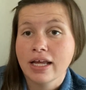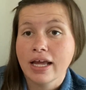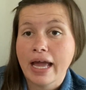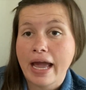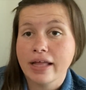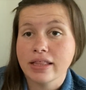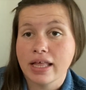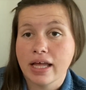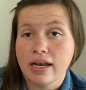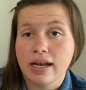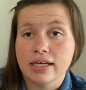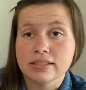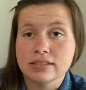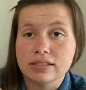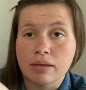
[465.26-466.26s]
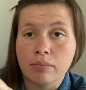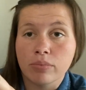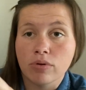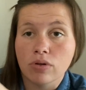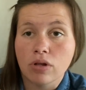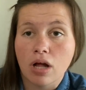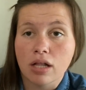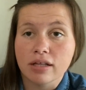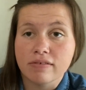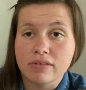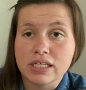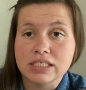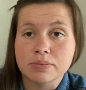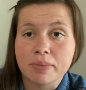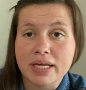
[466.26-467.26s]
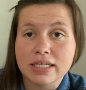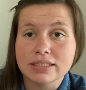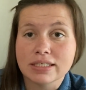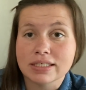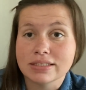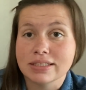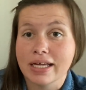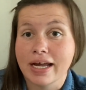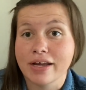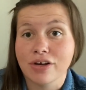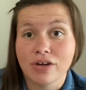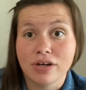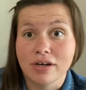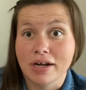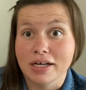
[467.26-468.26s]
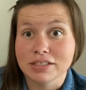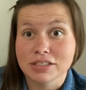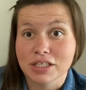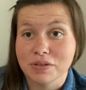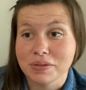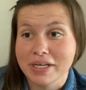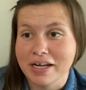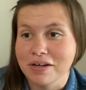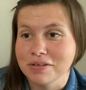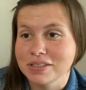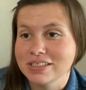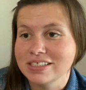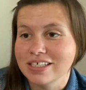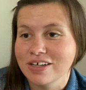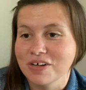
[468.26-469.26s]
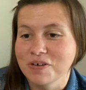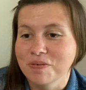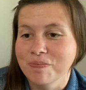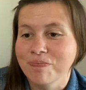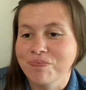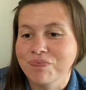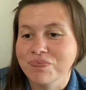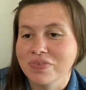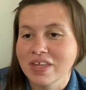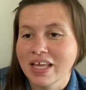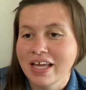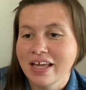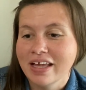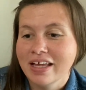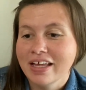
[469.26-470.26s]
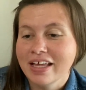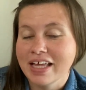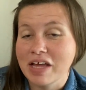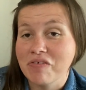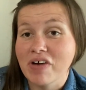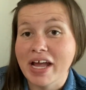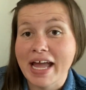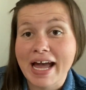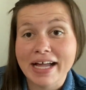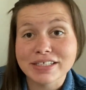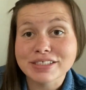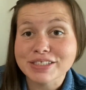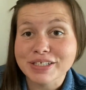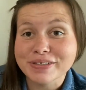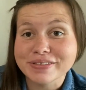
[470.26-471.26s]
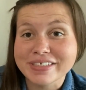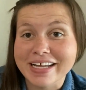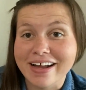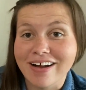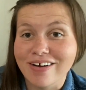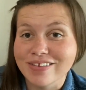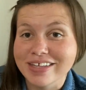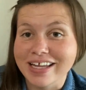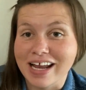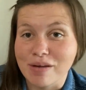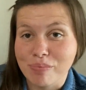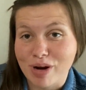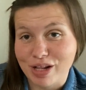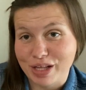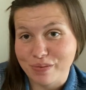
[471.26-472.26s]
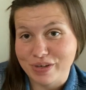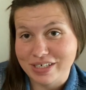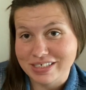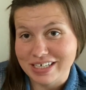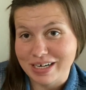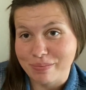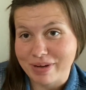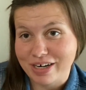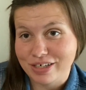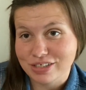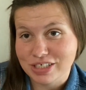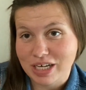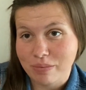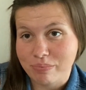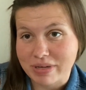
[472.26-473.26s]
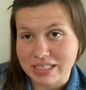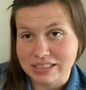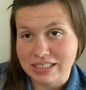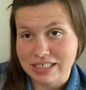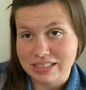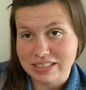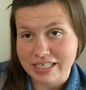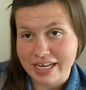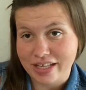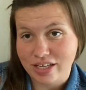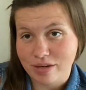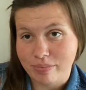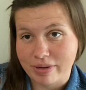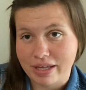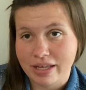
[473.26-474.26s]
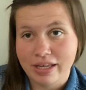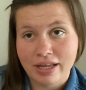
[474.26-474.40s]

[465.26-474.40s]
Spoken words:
and then assemble all of these pieces that I could not slow down. So if I had slowed down, then I probably would have done a better job piecing it together, but